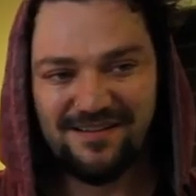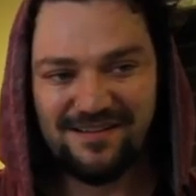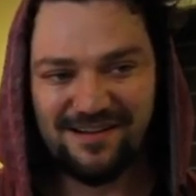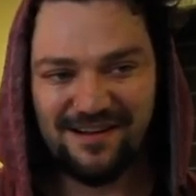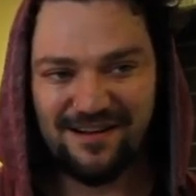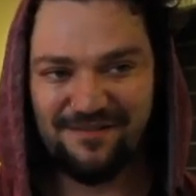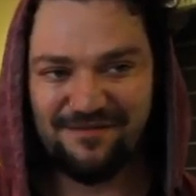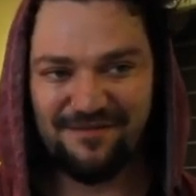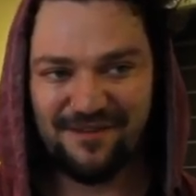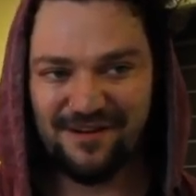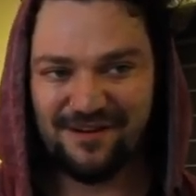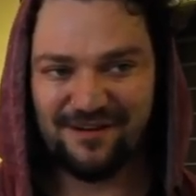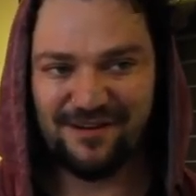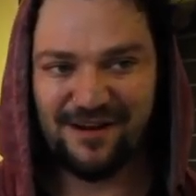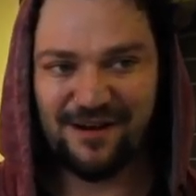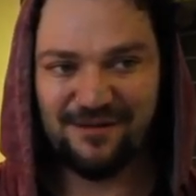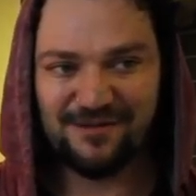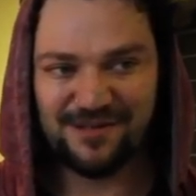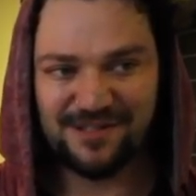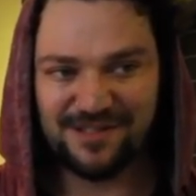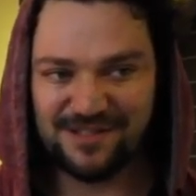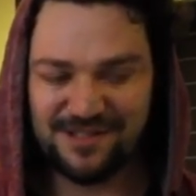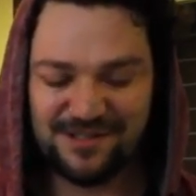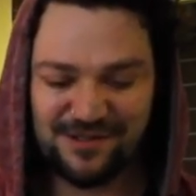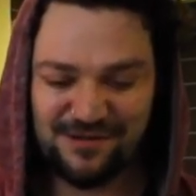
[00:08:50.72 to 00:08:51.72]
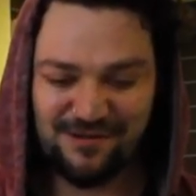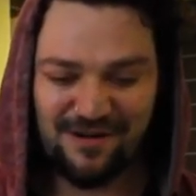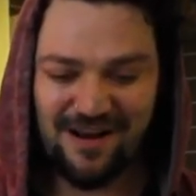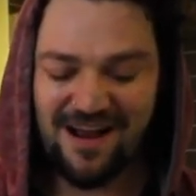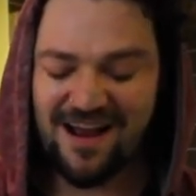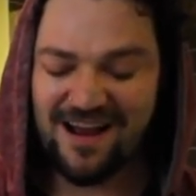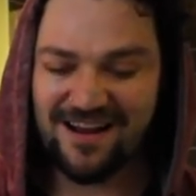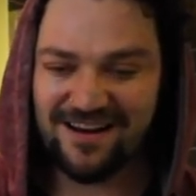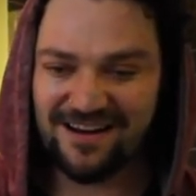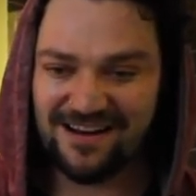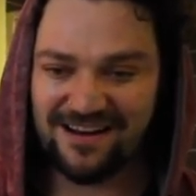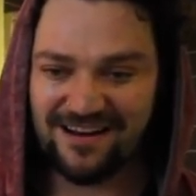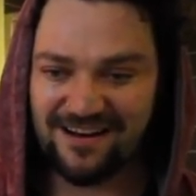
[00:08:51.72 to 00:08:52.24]
I figured I would just try,
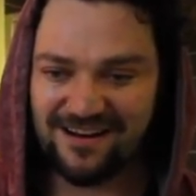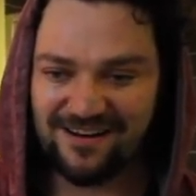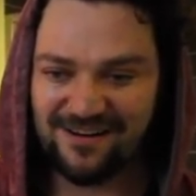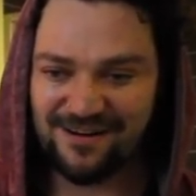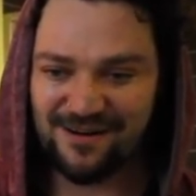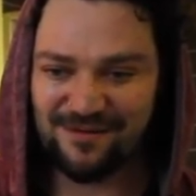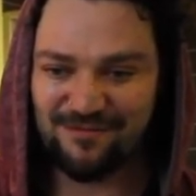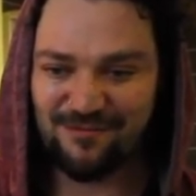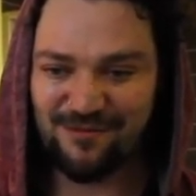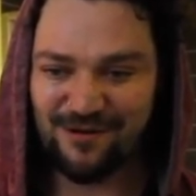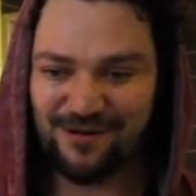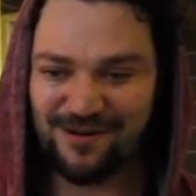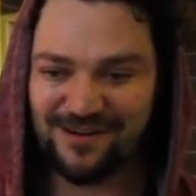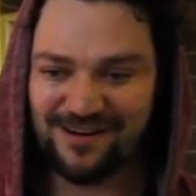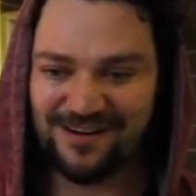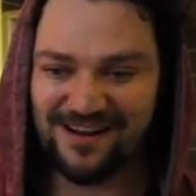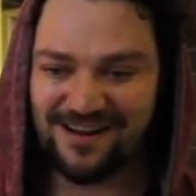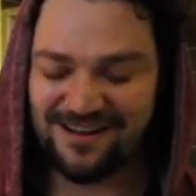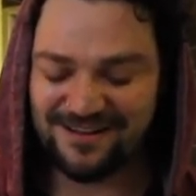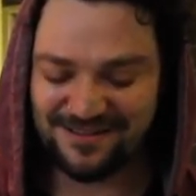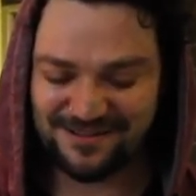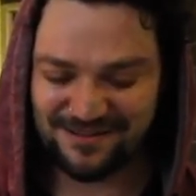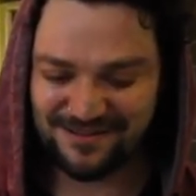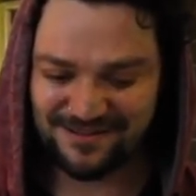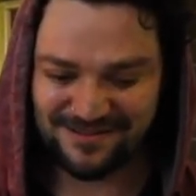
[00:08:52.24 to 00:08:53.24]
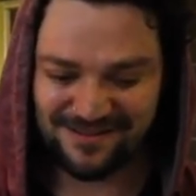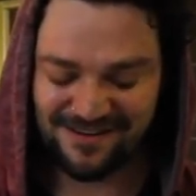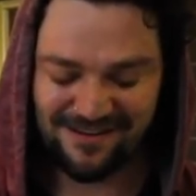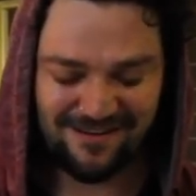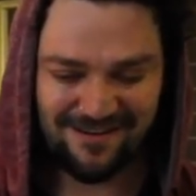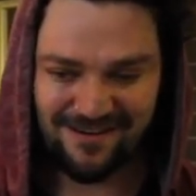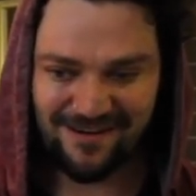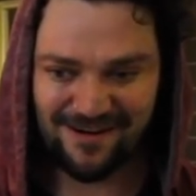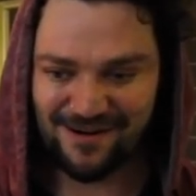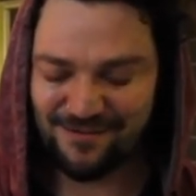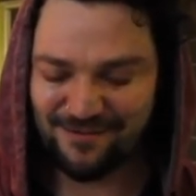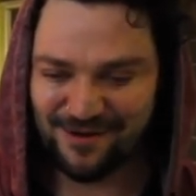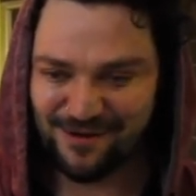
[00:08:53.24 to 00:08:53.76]
and it ended up working out. So I was like, all
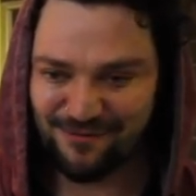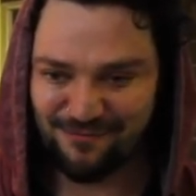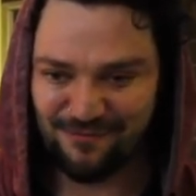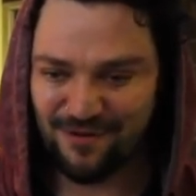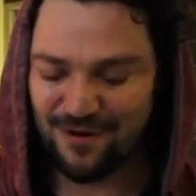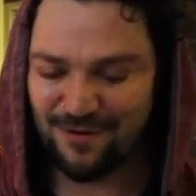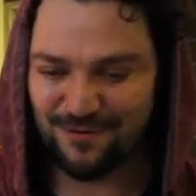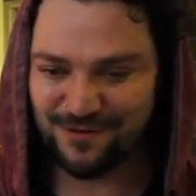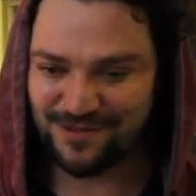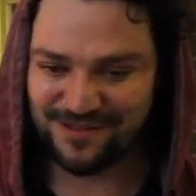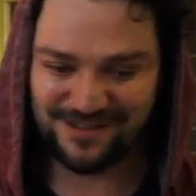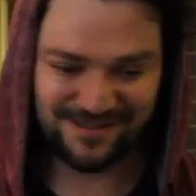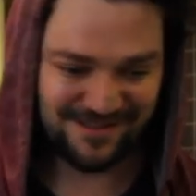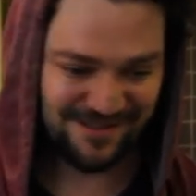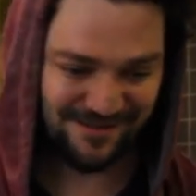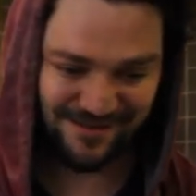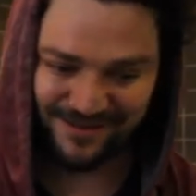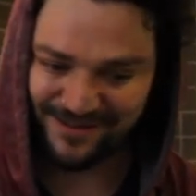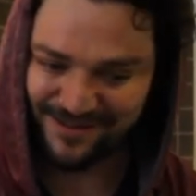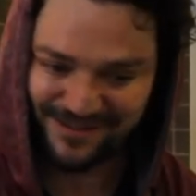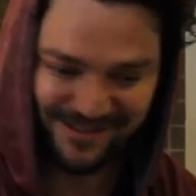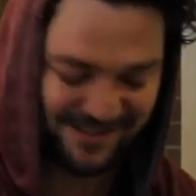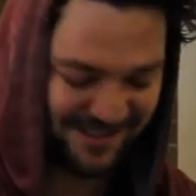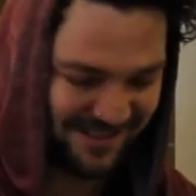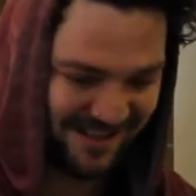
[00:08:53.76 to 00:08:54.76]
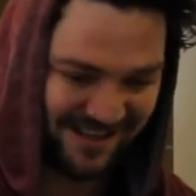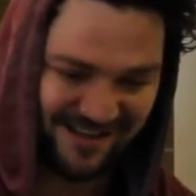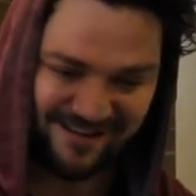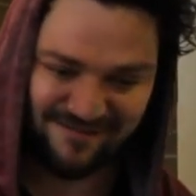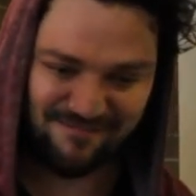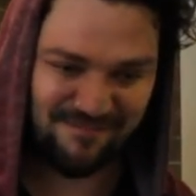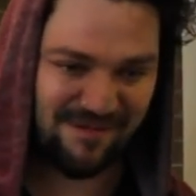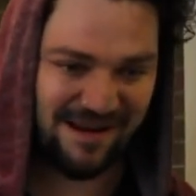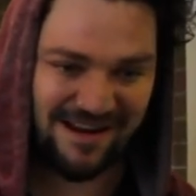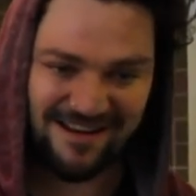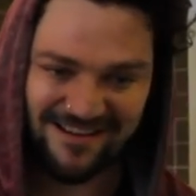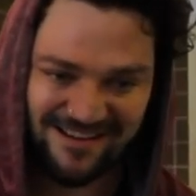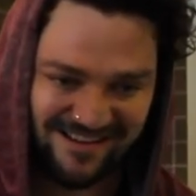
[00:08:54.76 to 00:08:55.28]
right, I'm gonna roll with this. I'm gonna just keep
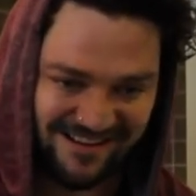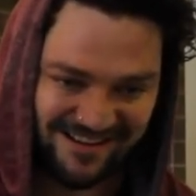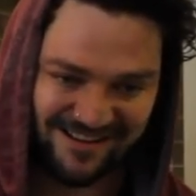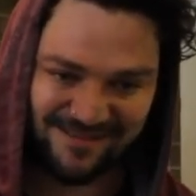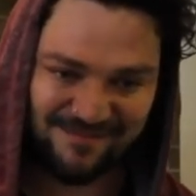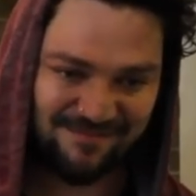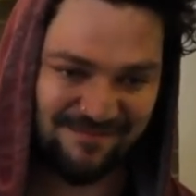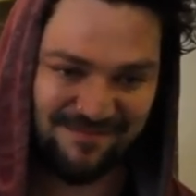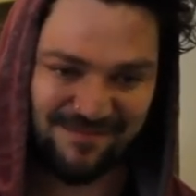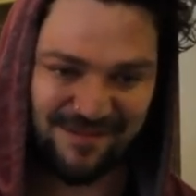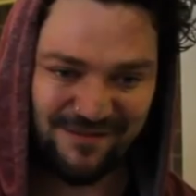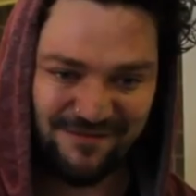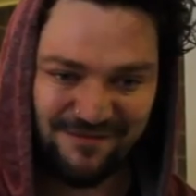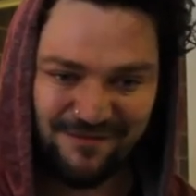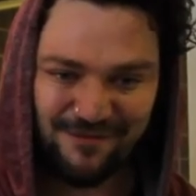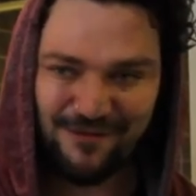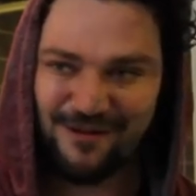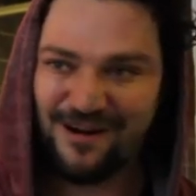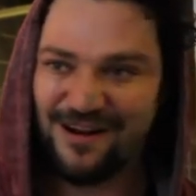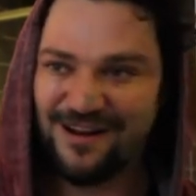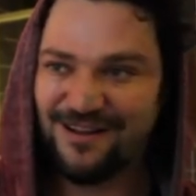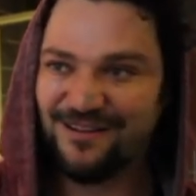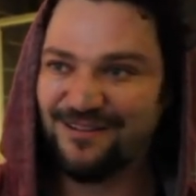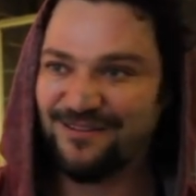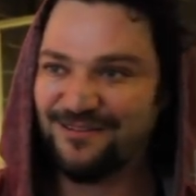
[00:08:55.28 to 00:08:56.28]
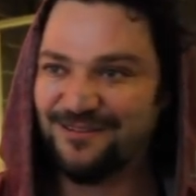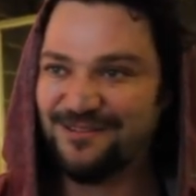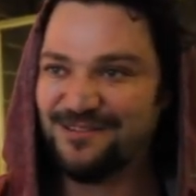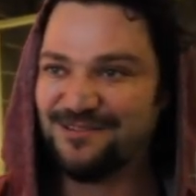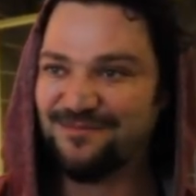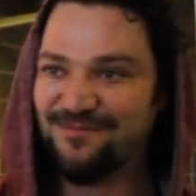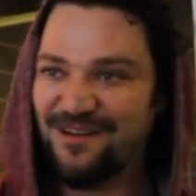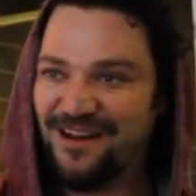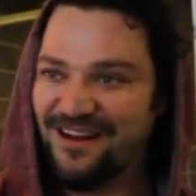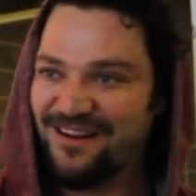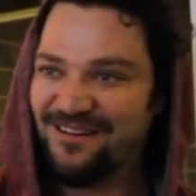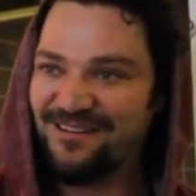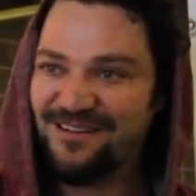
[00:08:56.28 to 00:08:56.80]
painting it before I lose
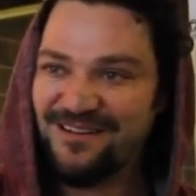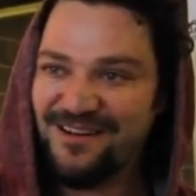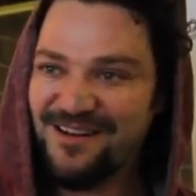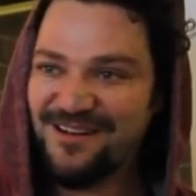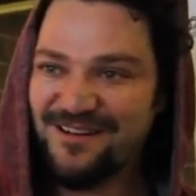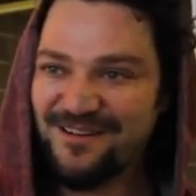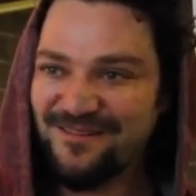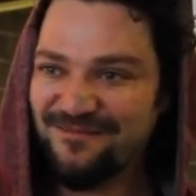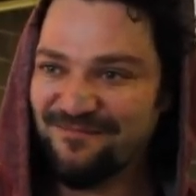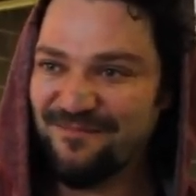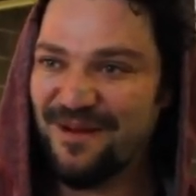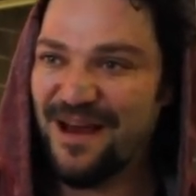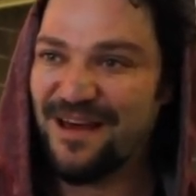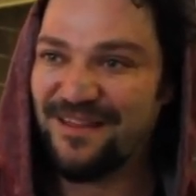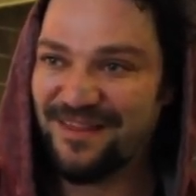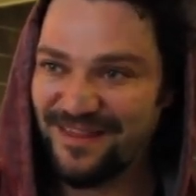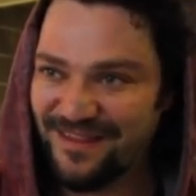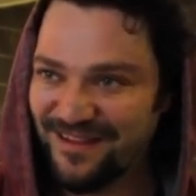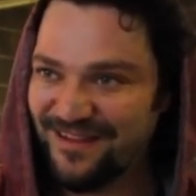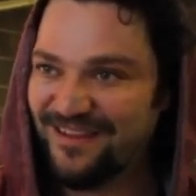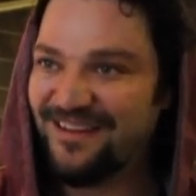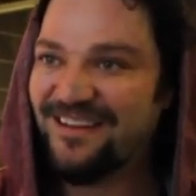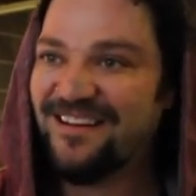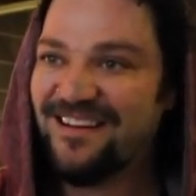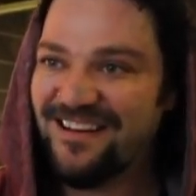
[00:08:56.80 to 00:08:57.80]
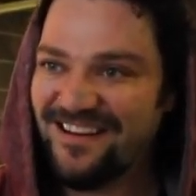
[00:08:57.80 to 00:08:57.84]
my. Yeah, method. yeah, you gotta